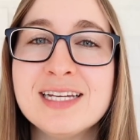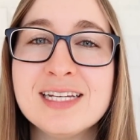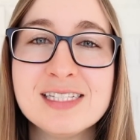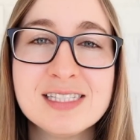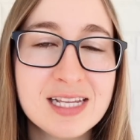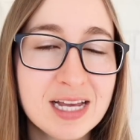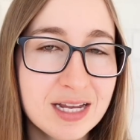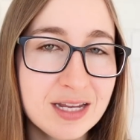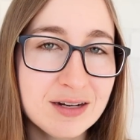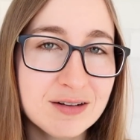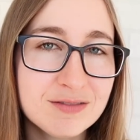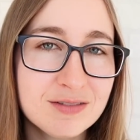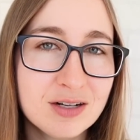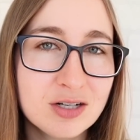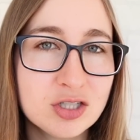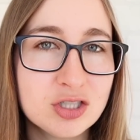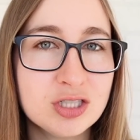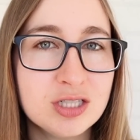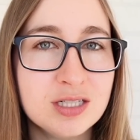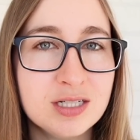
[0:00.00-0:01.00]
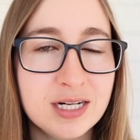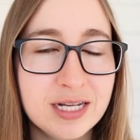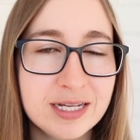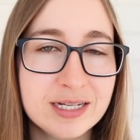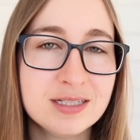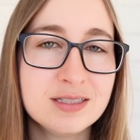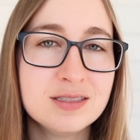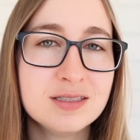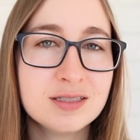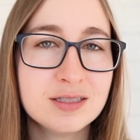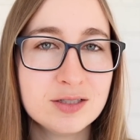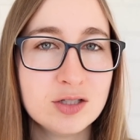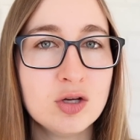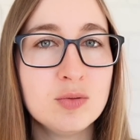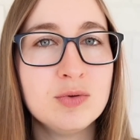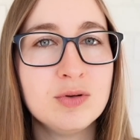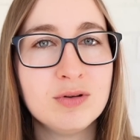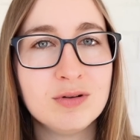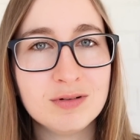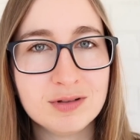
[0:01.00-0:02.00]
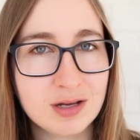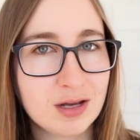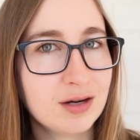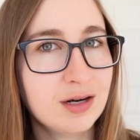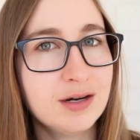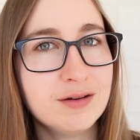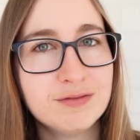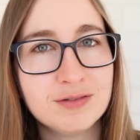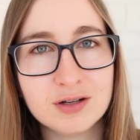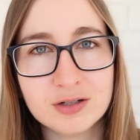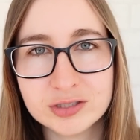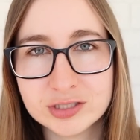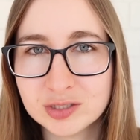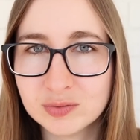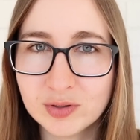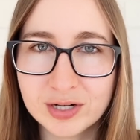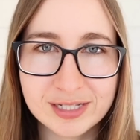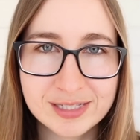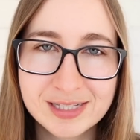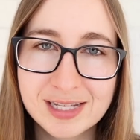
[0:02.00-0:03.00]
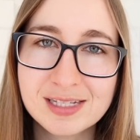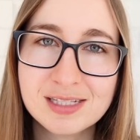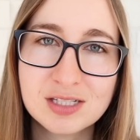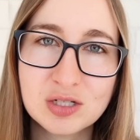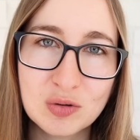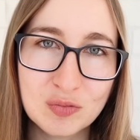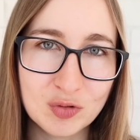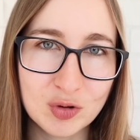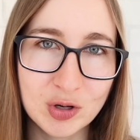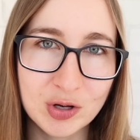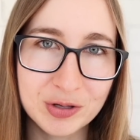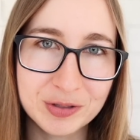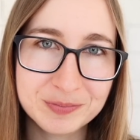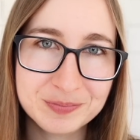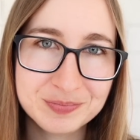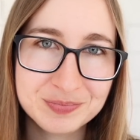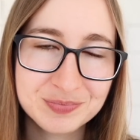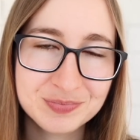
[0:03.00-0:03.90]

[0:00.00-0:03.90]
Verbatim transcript: executive function, and global cognitive function when assessed overall.